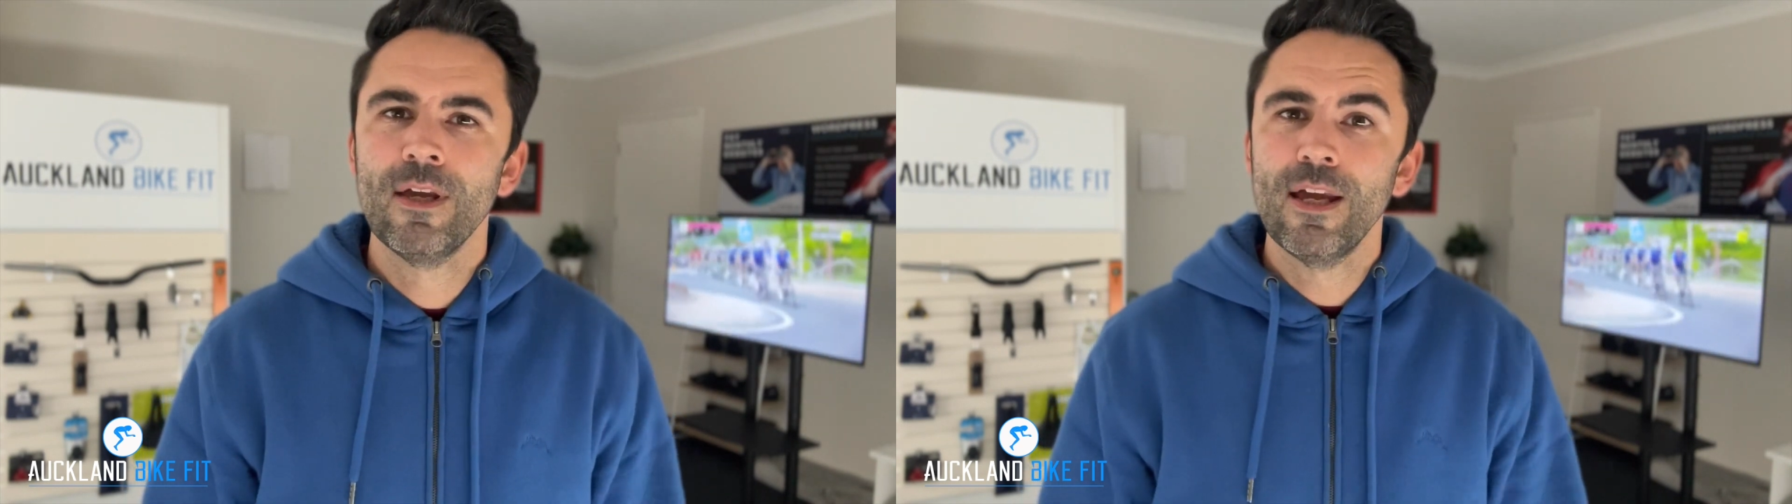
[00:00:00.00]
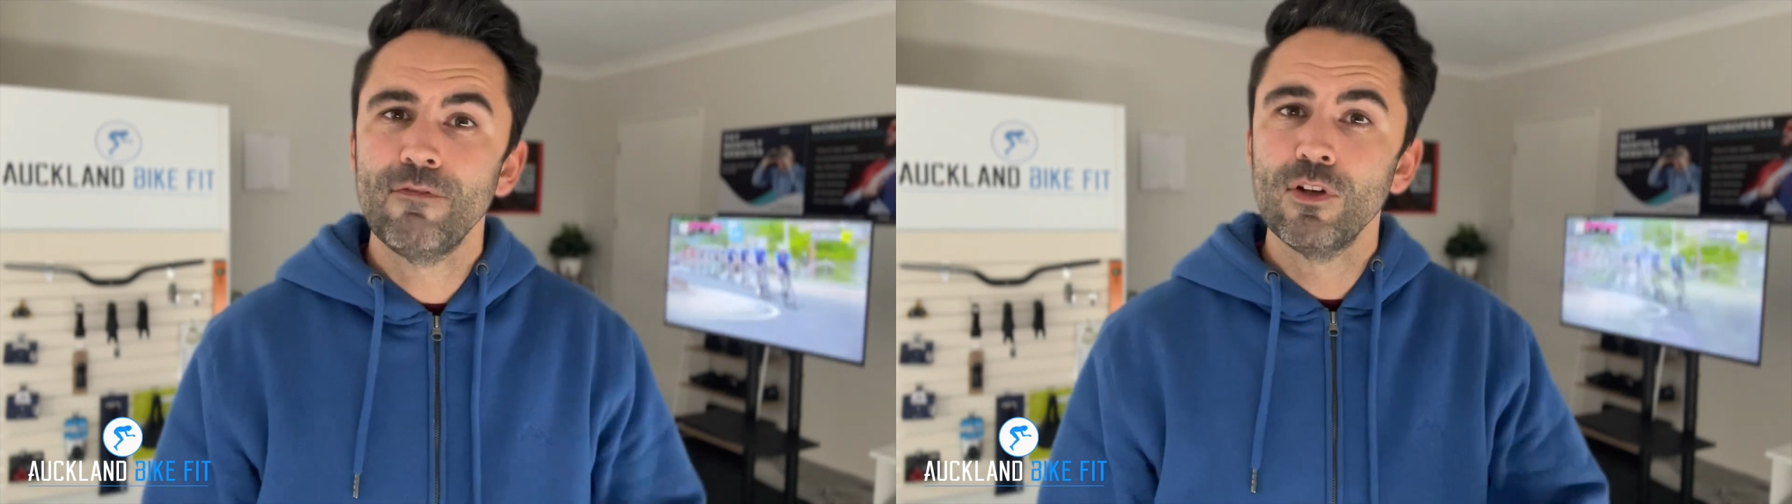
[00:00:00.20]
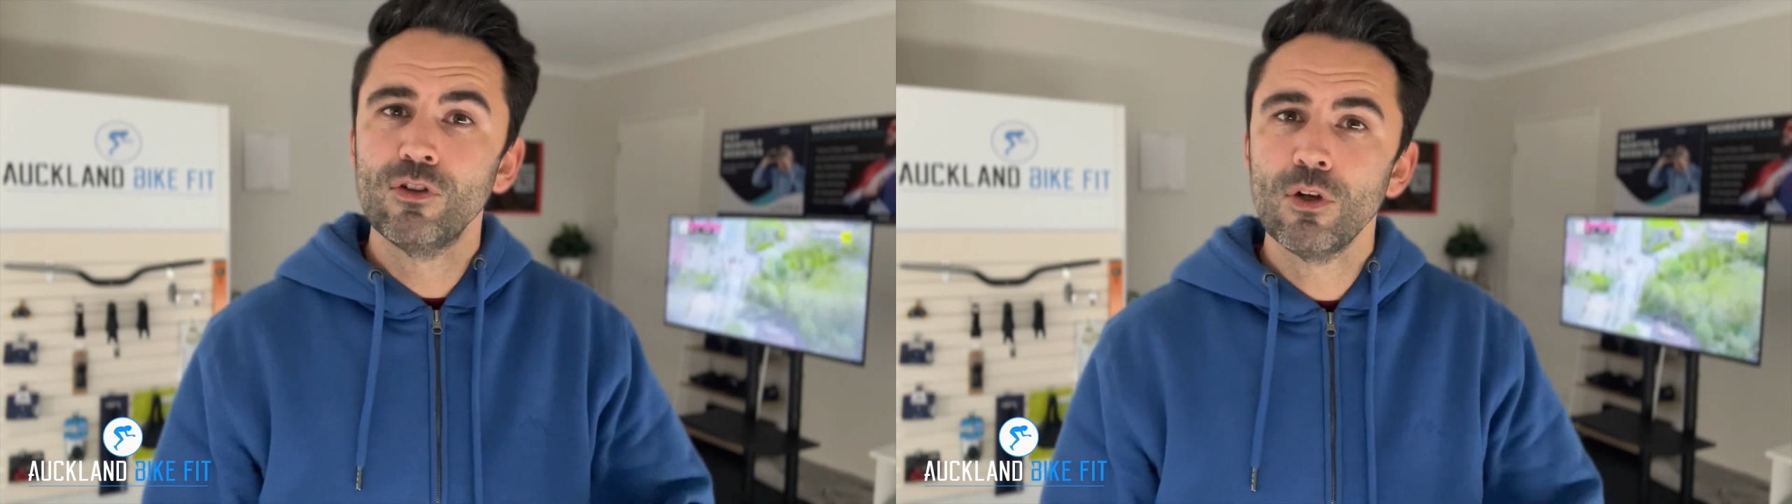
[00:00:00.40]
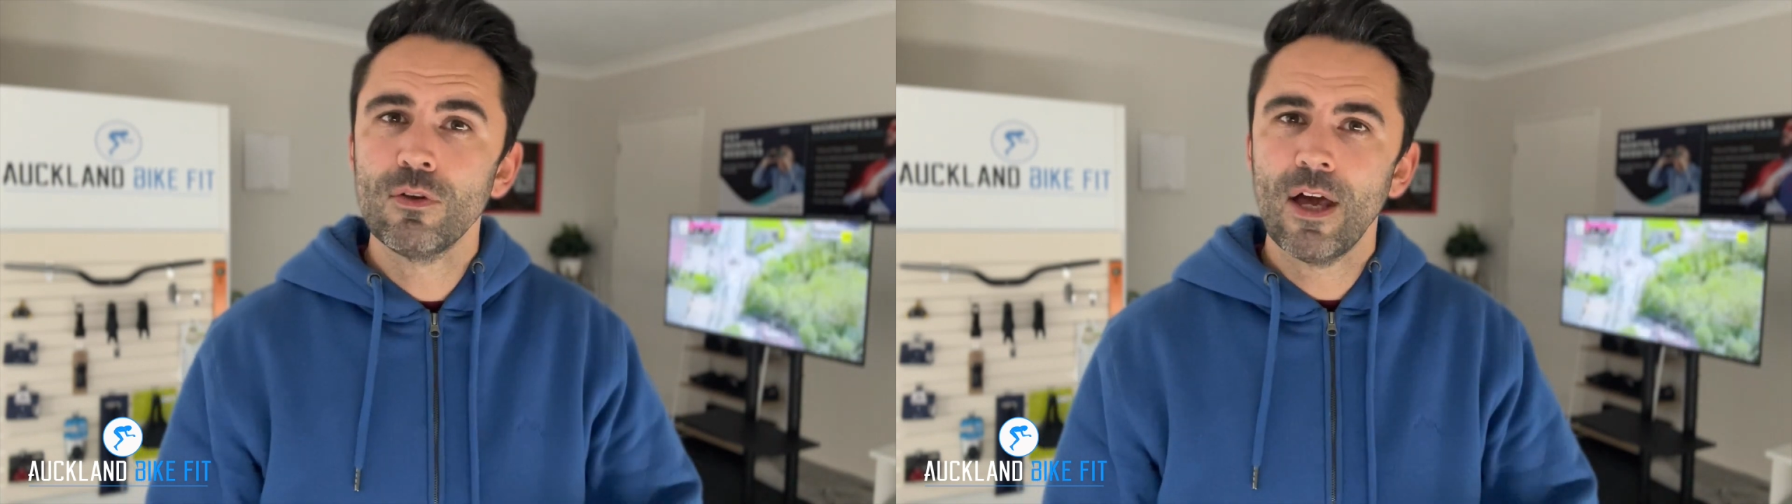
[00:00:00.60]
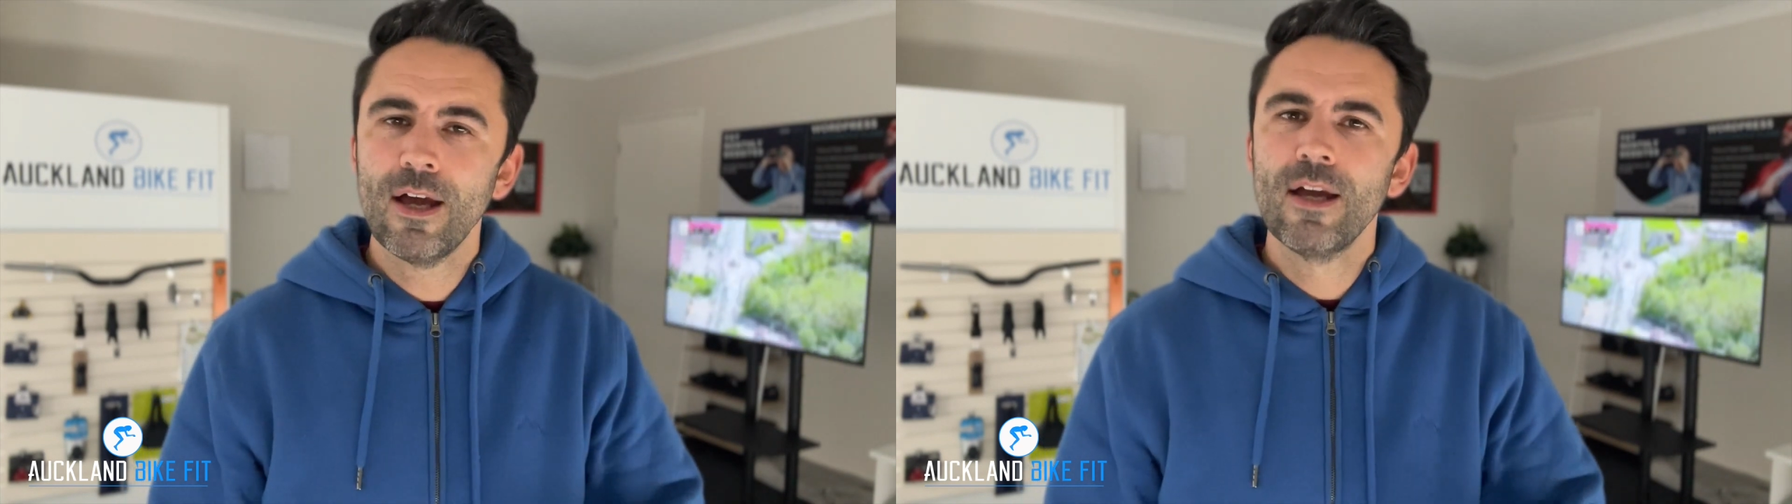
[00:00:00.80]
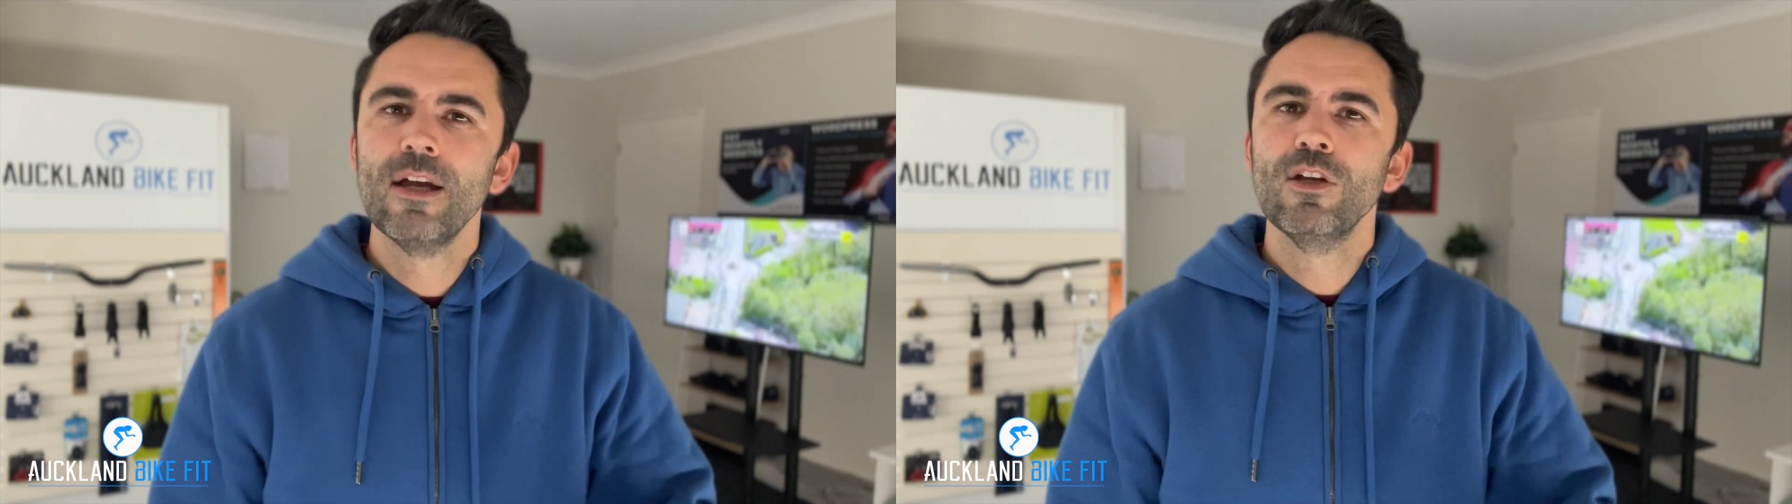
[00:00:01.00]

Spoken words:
If you do that,